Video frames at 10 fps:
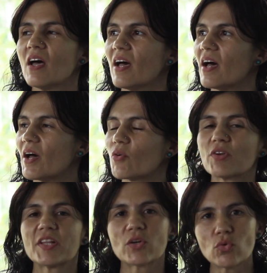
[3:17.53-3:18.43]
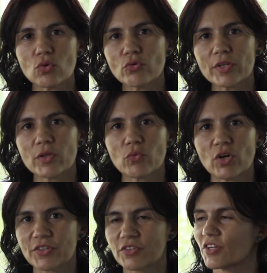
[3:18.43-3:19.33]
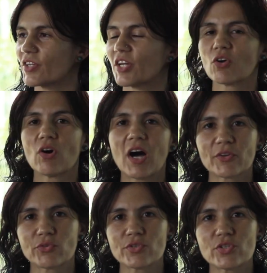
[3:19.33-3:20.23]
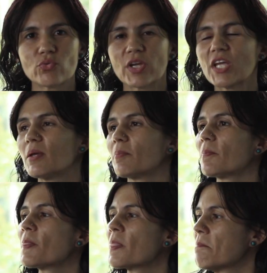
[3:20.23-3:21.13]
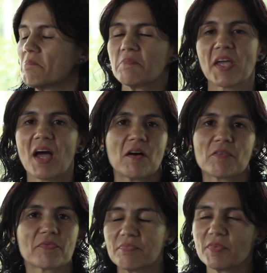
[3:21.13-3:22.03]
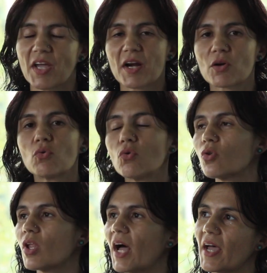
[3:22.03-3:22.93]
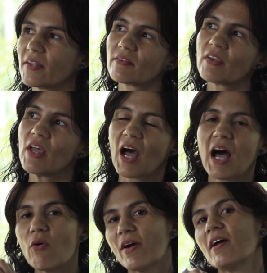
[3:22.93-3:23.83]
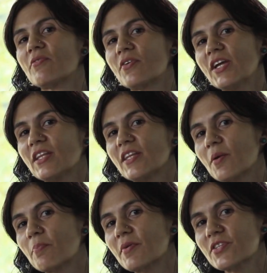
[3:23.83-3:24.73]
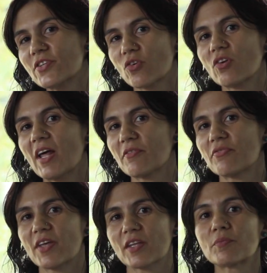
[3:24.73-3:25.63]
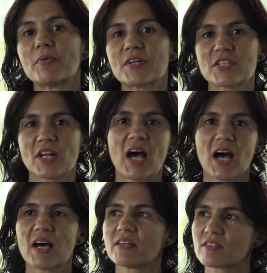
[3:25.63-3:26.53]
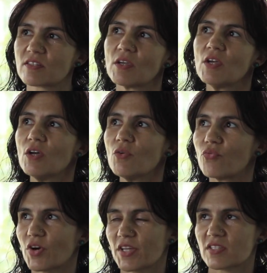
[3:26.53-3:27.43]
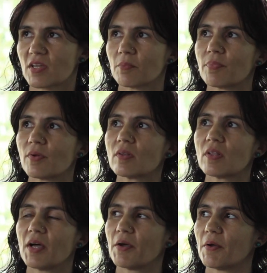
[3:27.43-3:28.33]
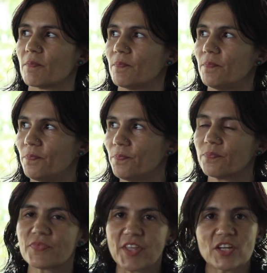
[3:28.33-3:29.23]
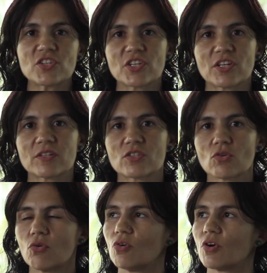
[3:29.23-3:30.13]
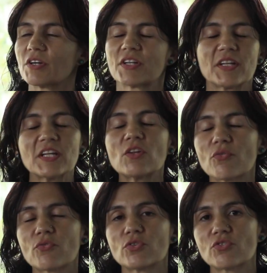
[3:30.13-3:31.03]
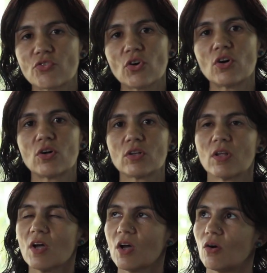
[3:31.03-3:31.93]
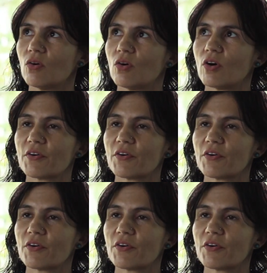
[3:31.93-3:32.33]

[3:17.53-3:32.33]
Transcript: really cool with the water. They know how to swim. They are cool, and however, in their personal life, that person has, for example, tensions or the need of control or